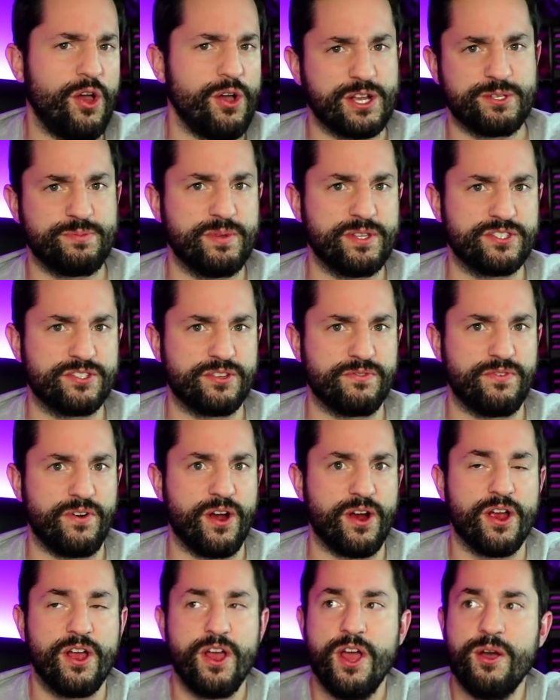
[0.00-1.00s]
long it's been so
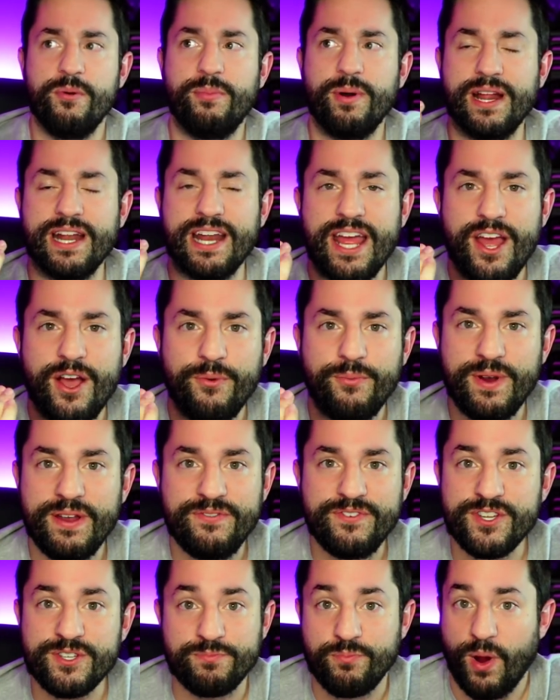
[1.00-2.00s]
far, but
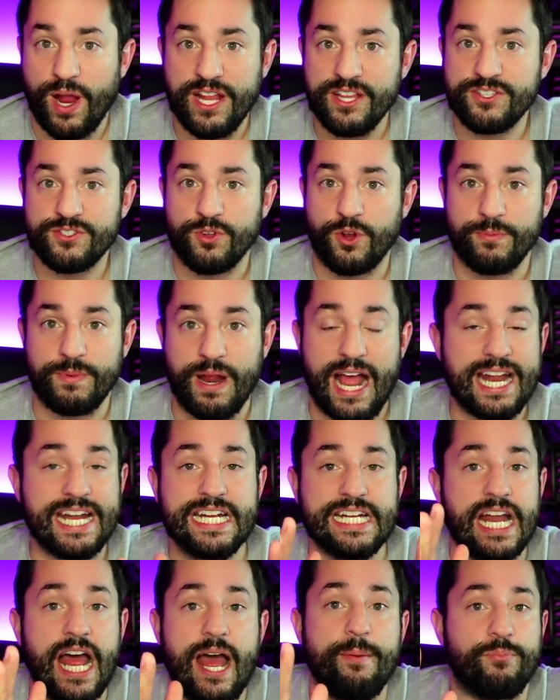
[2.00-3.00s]
we've just brainstormed. I
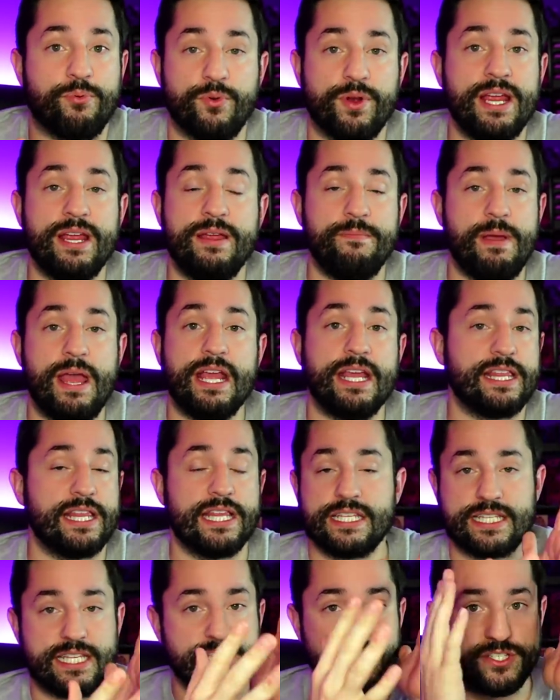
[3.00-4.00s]
did not pre-make
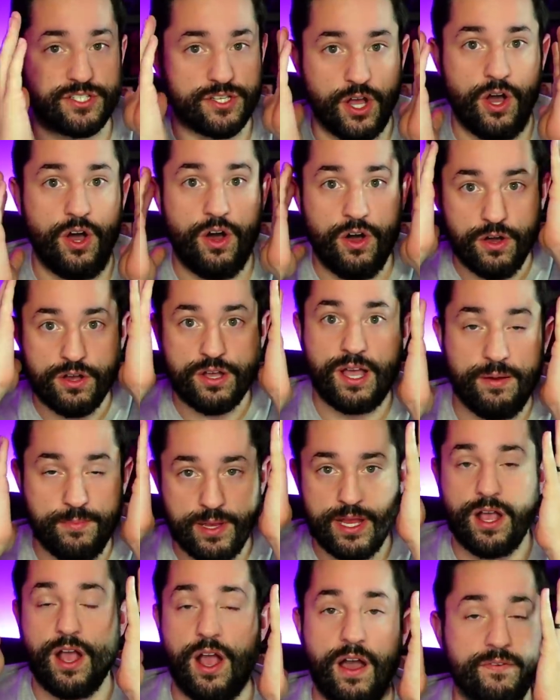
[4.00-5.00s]
this. This is all
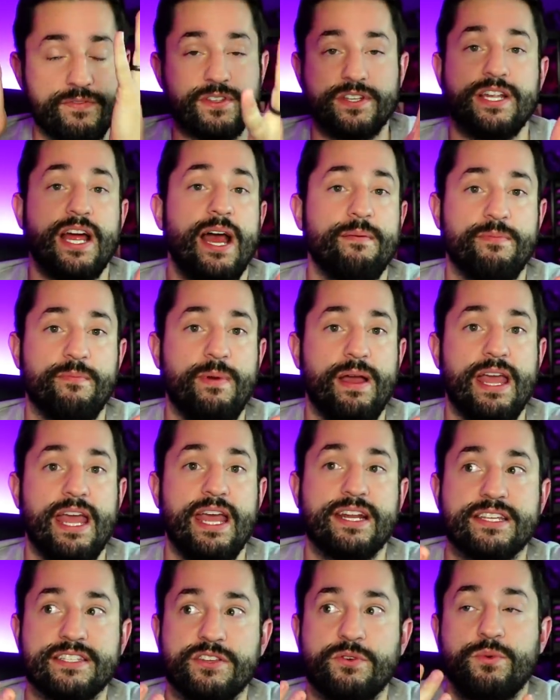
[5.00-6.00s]
coming off the top of my
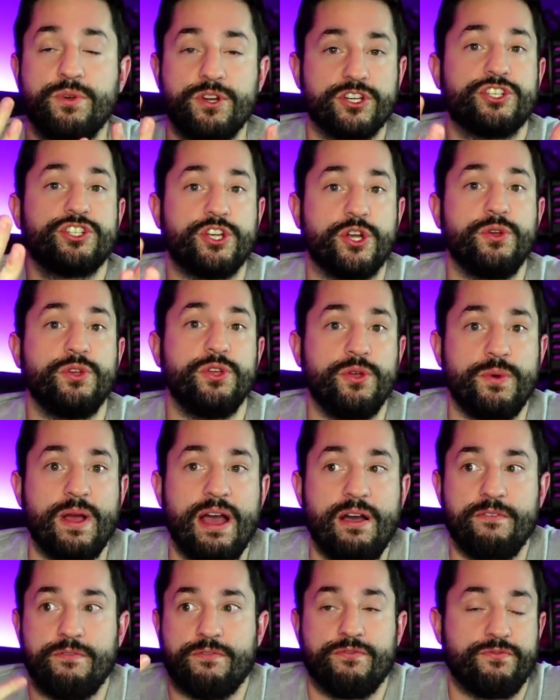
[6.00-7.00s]
head because I want to show you
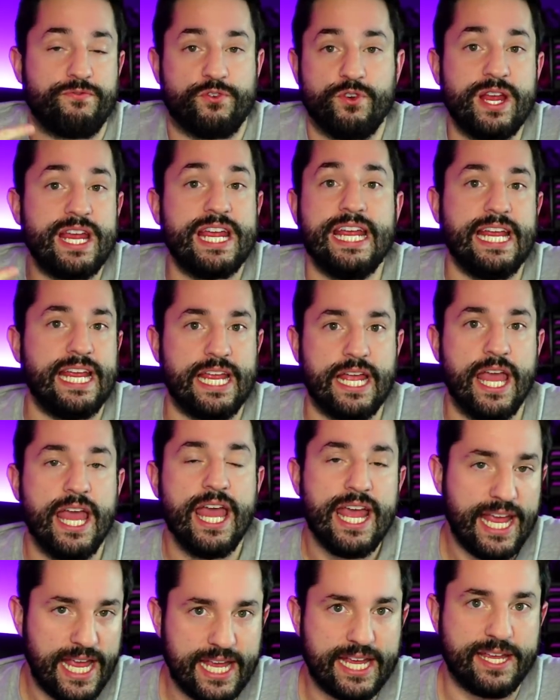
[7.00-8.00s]
how freeing
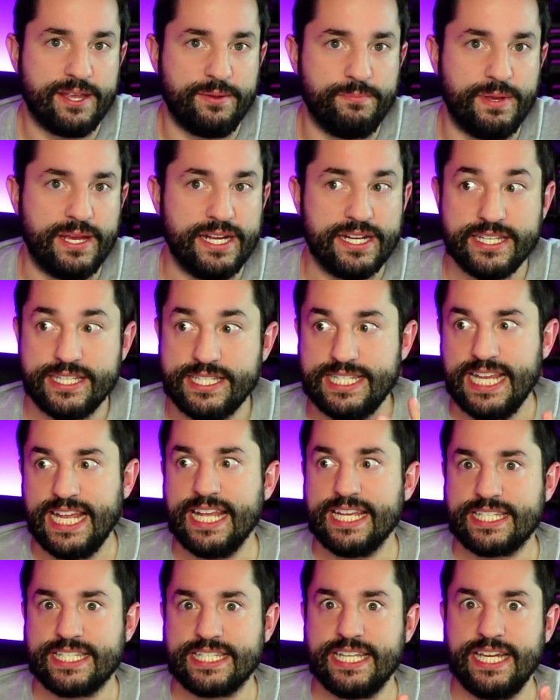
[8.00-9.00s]
it can be to
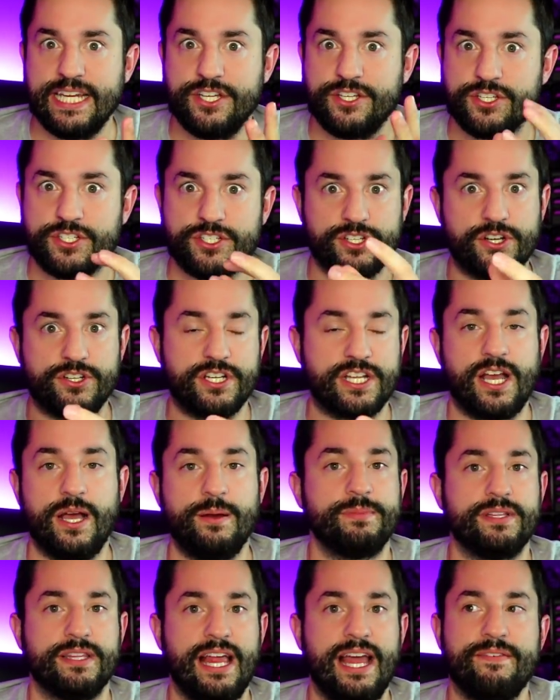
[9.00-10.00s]
see a city just start to
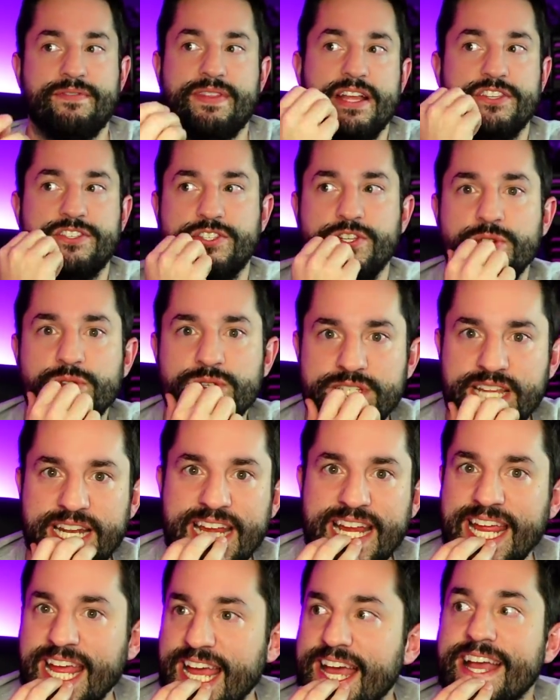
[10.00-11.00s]
come to life. That zoo
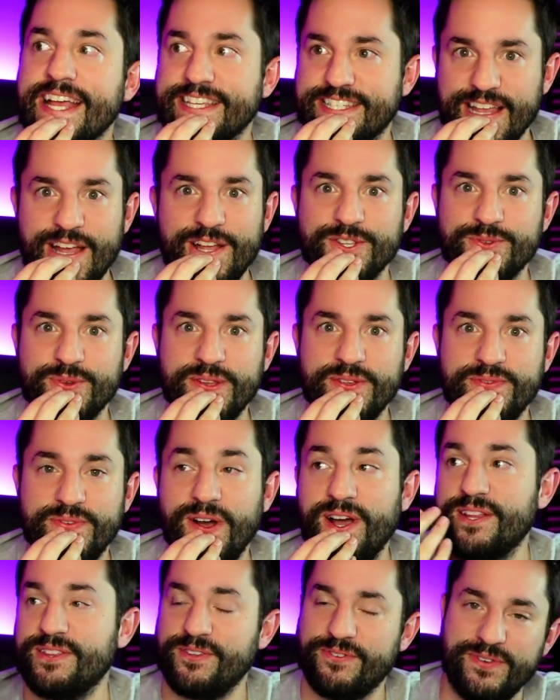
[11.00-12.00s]
city sounds really
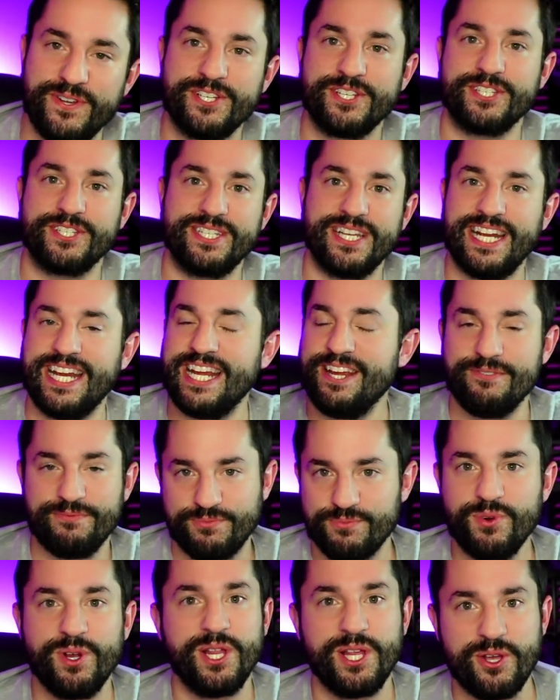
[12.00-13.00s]
fun. The fishing city,
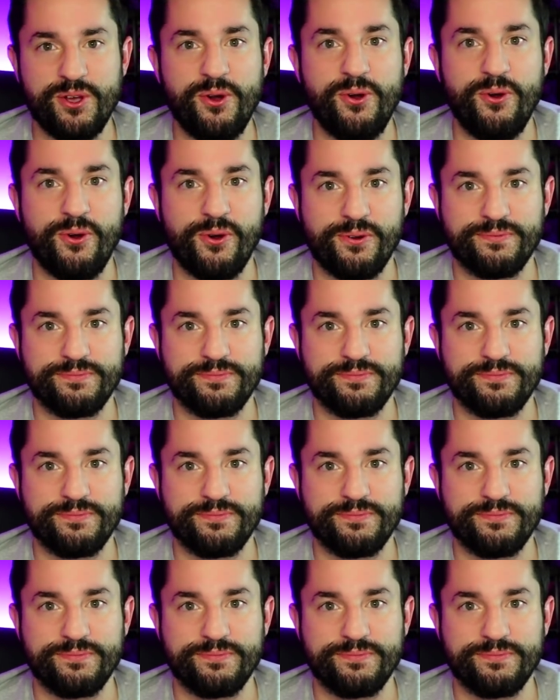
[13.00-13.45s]
really cool.